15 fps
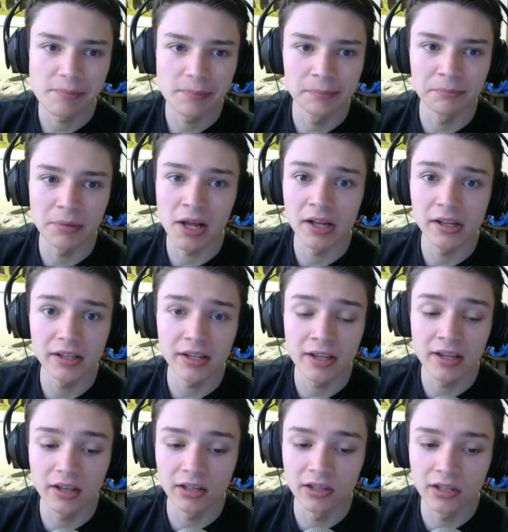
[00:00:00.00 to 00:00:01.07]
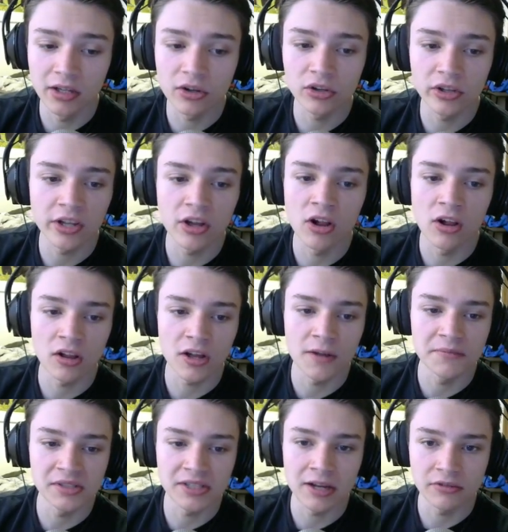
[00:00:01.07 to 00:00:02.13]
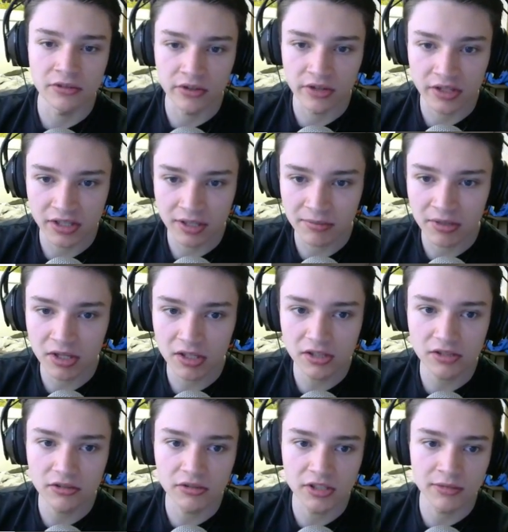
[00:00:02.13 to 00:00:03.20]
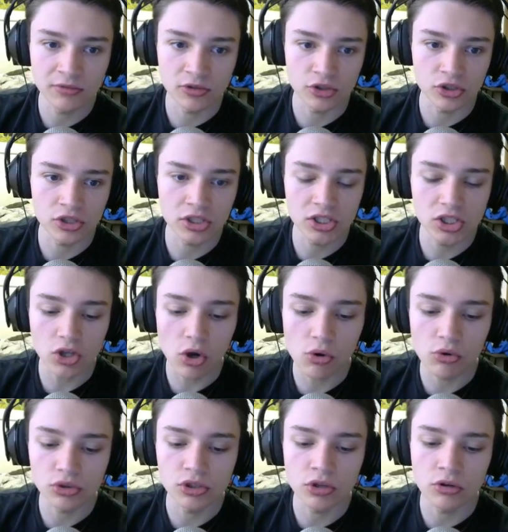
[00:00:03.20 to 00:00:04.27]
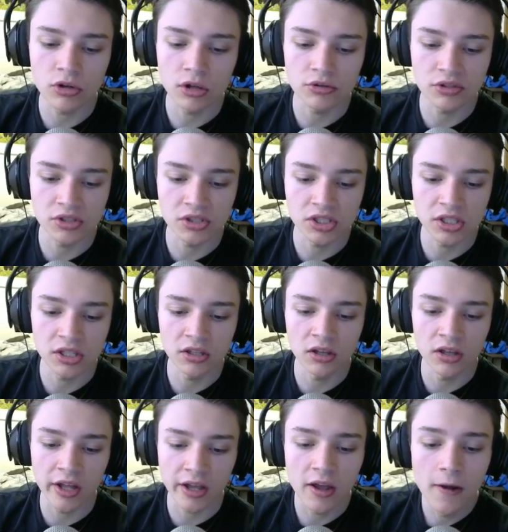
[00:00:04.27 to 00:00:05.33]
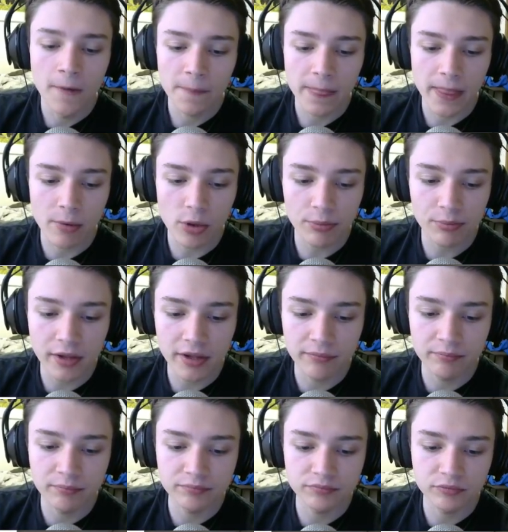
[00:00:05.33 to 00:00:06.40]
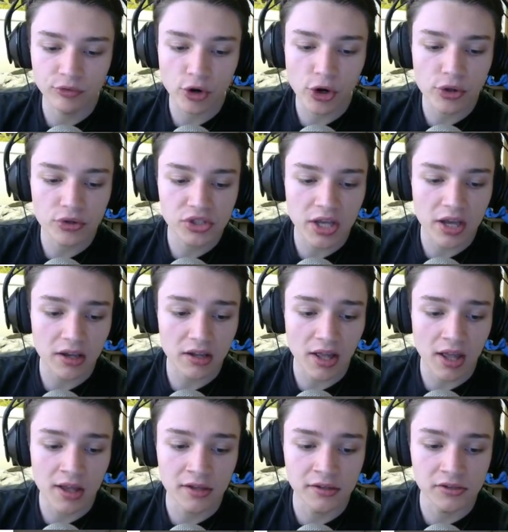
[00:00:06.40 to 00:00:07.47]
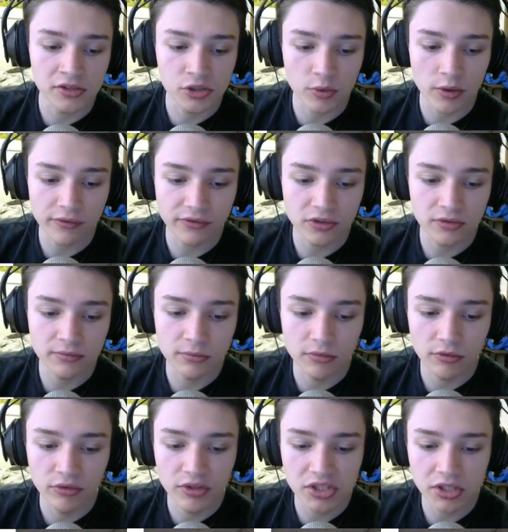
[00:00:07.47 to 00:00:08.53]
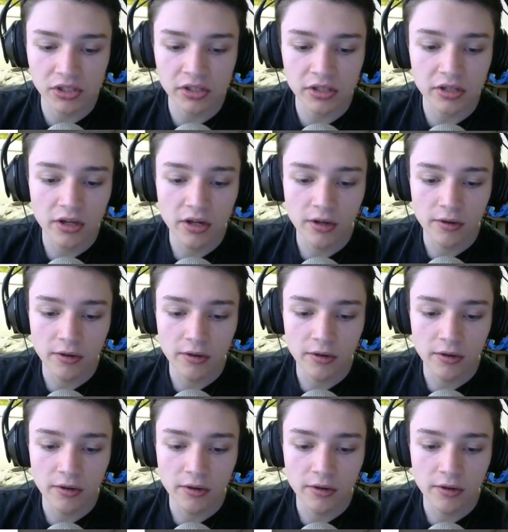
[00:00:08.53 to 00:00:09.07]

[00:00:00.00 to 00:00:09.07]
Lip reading: But it literally all comes down to this. I mean, these two teams are so close in skill. Like, they both played Fryotech and Swift recently.